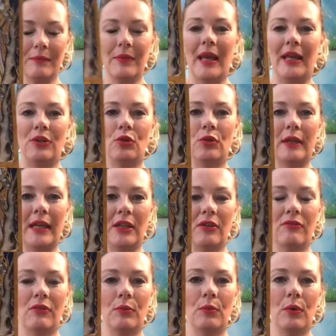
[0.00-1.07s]
and you'll get your
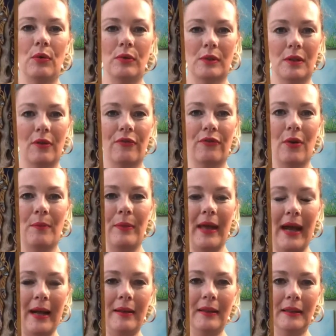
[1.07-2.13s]
rewards from that.